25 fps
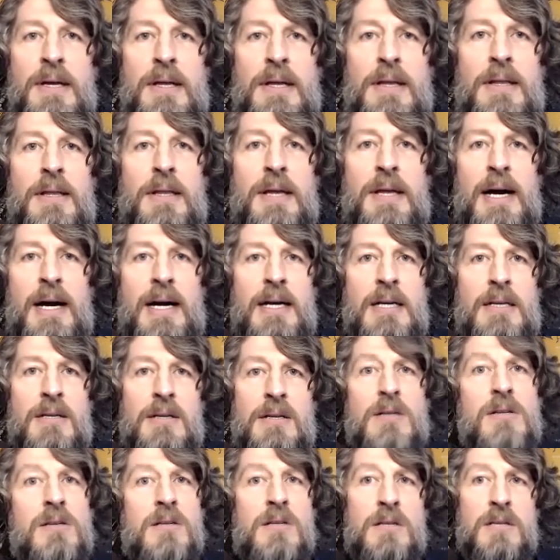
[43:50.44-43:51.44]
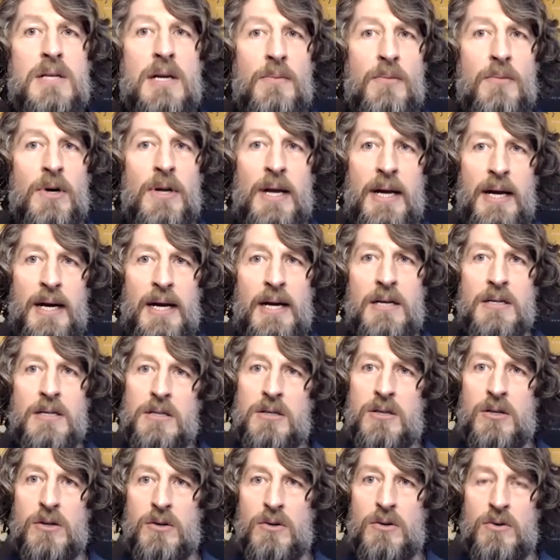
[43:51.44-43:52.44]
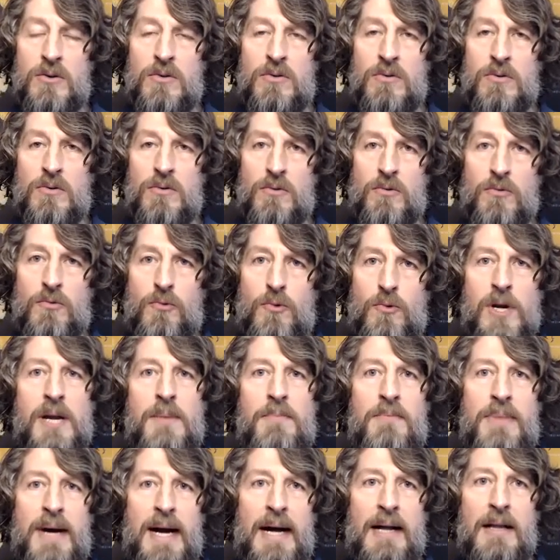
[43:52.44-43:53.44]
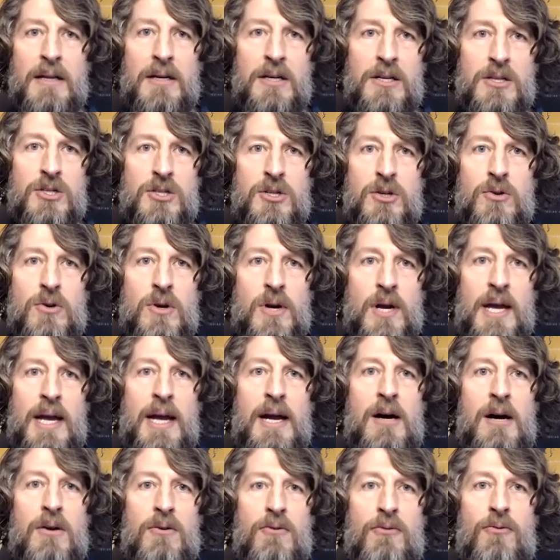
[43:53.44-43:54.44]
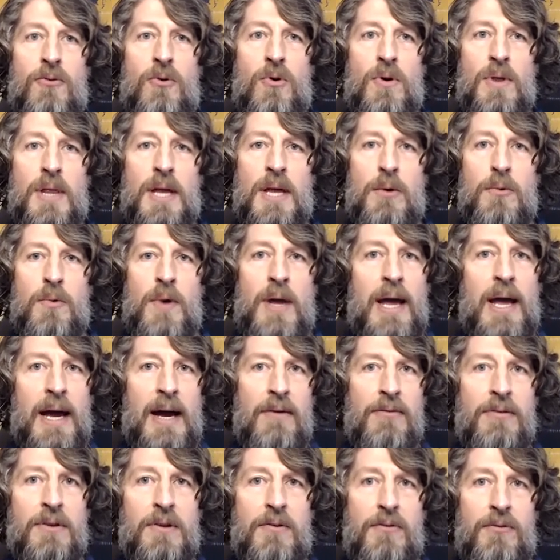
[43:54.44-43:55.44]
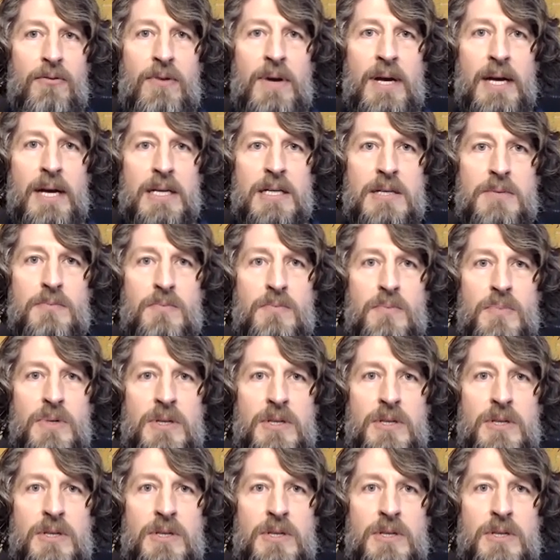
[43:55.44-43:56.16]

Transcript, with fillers: that someone has to rebalance or account for, that we have to fix.